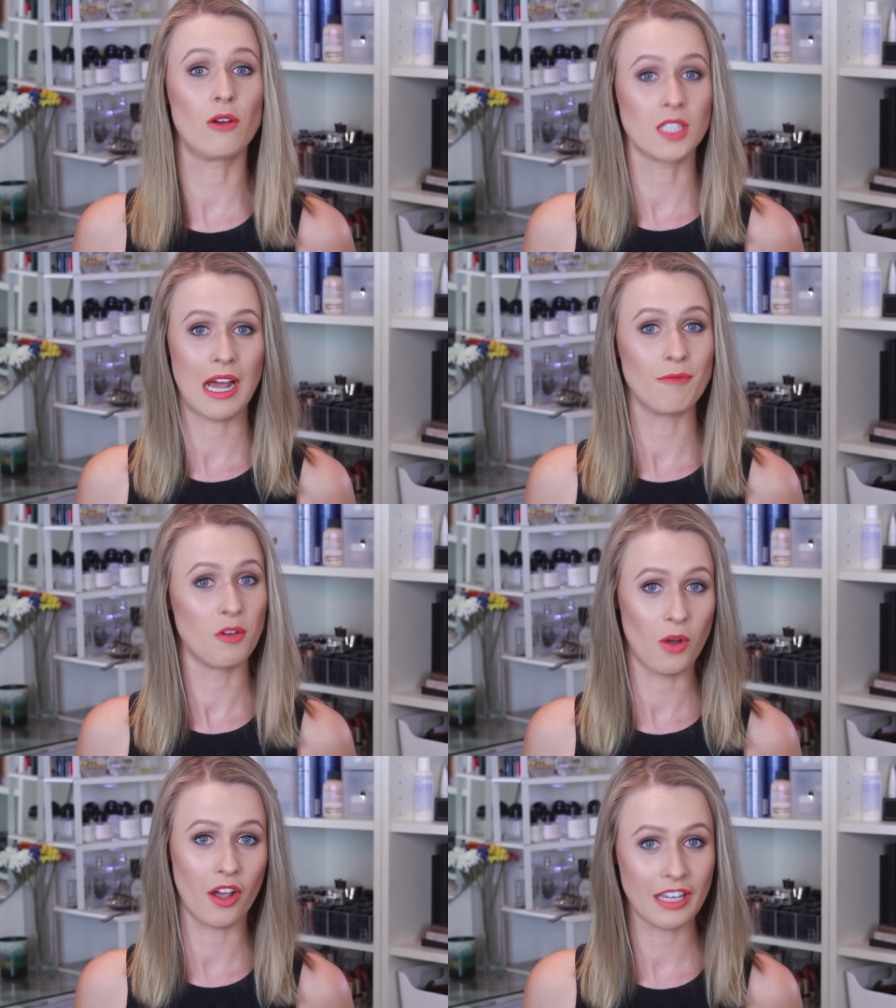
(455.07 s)
on time
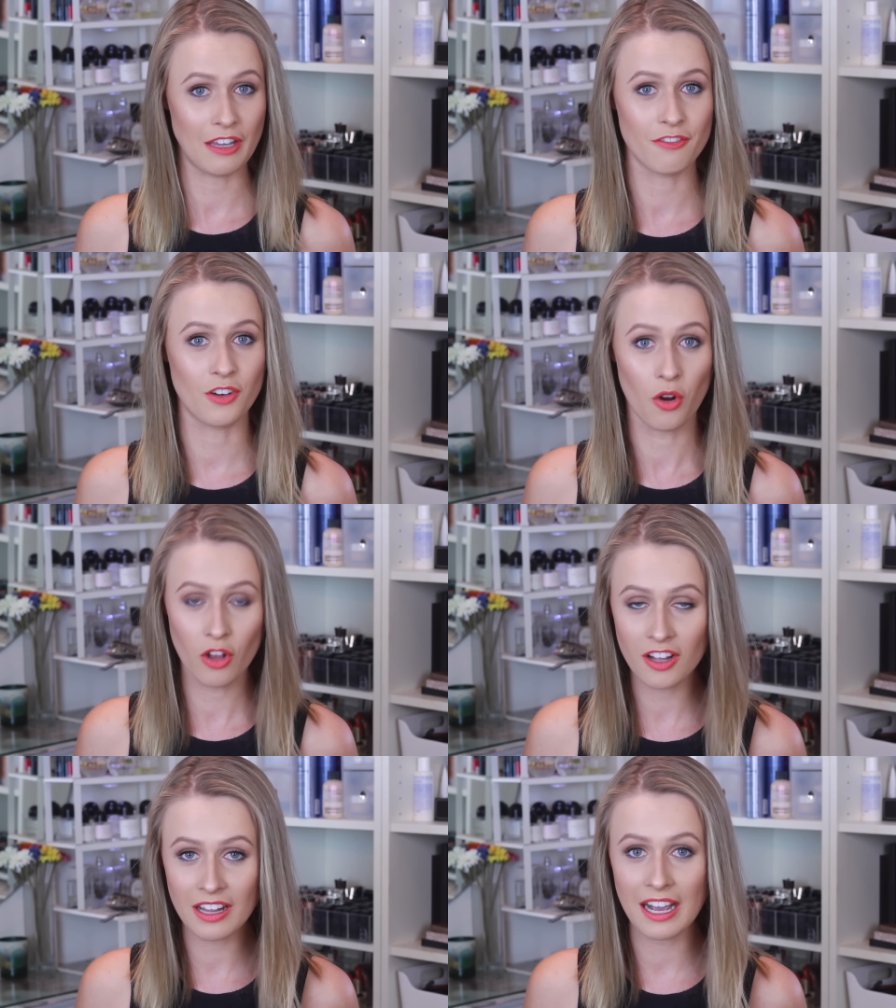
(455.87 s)
for work, if
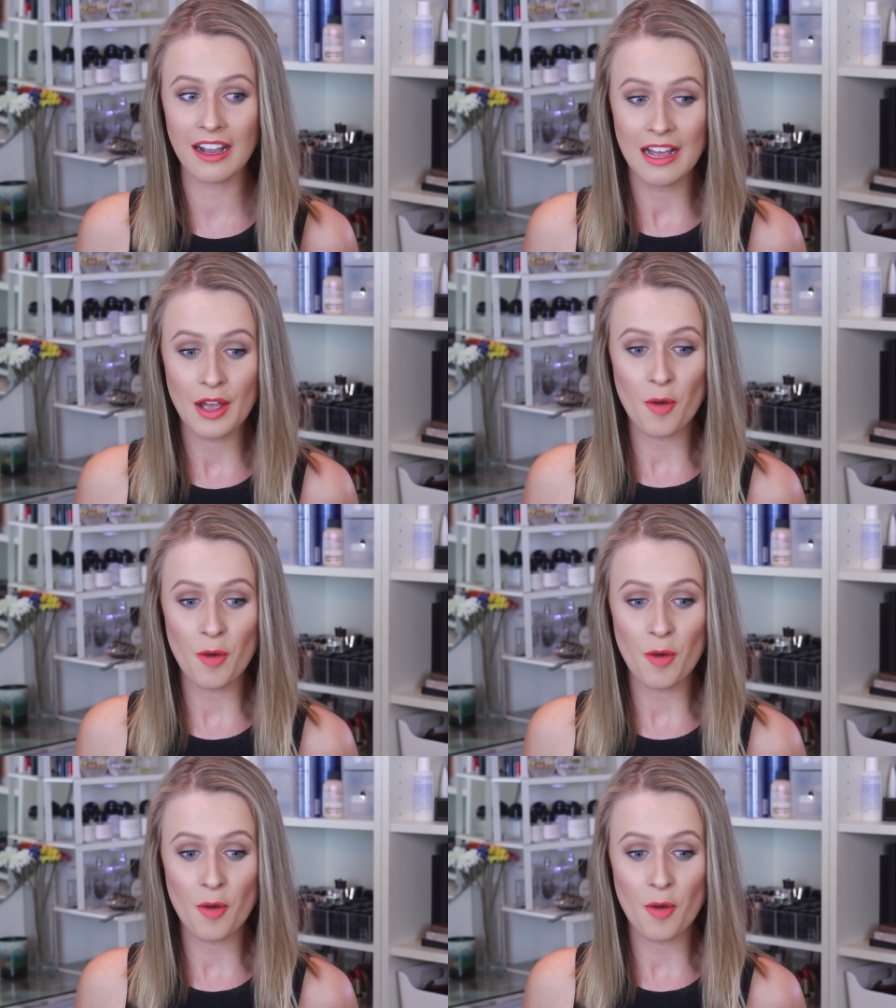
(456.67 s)
not earlier,